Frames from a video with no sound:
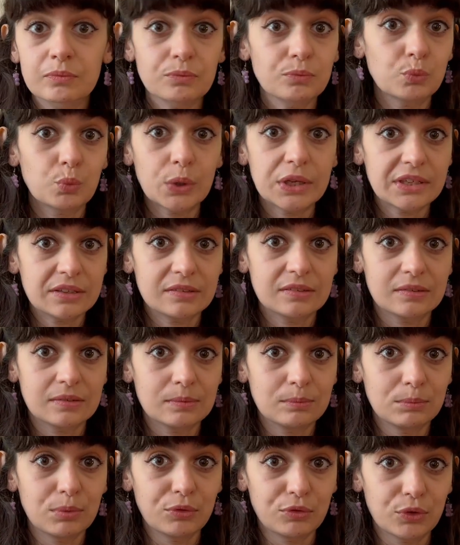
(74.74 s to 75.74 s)
weeks
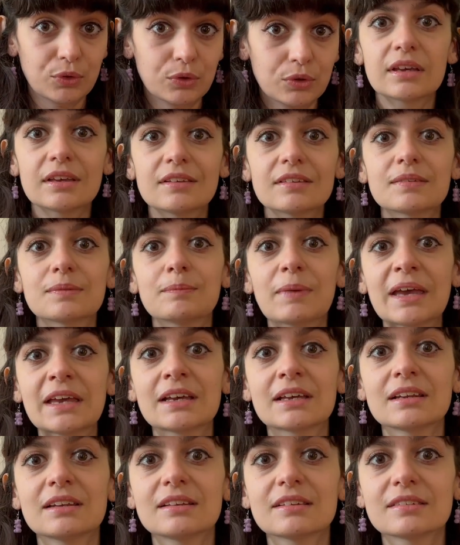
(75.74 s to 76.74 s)
before, is make
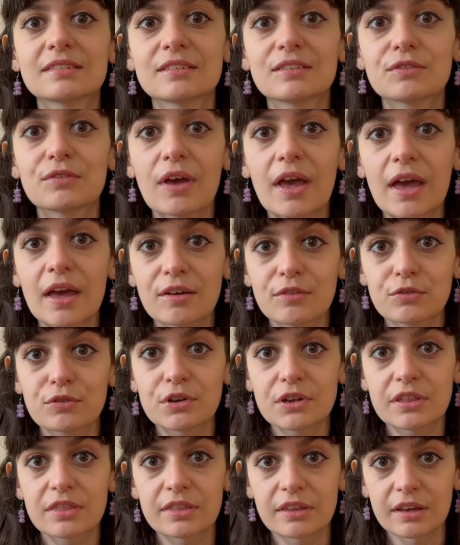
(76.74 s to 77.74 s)
a list of
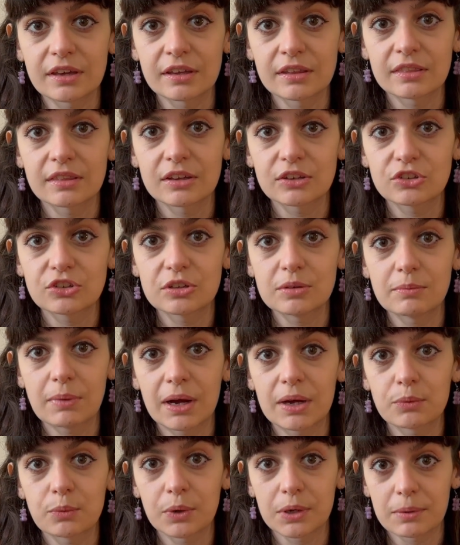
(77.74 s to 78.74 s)
everything that she
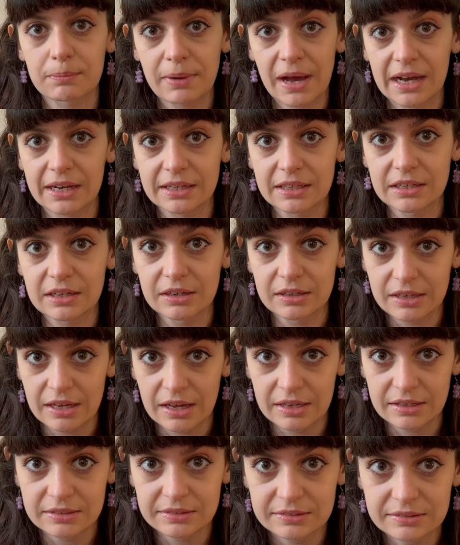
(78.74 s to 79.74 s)
might want to pack in her
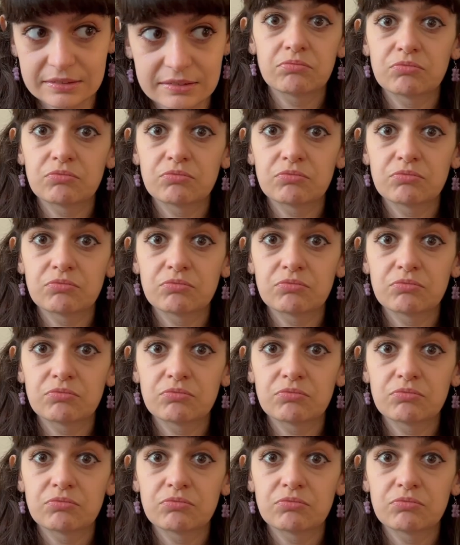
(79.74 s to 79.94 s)
case.